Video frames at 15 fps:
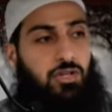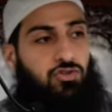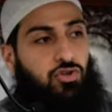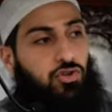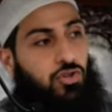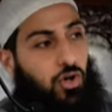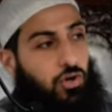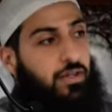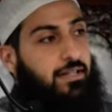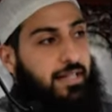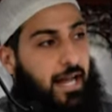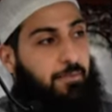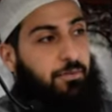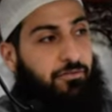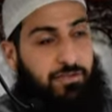Do you know the
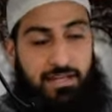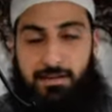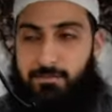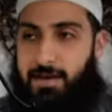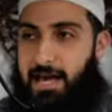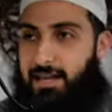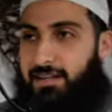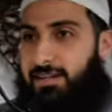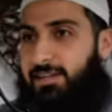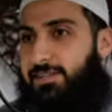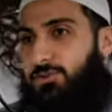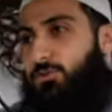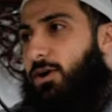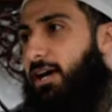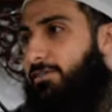type of iman in
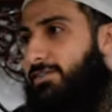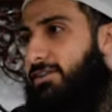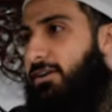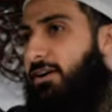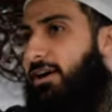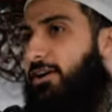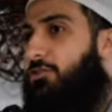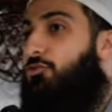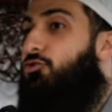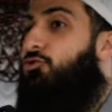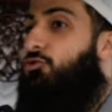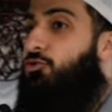his wife's heart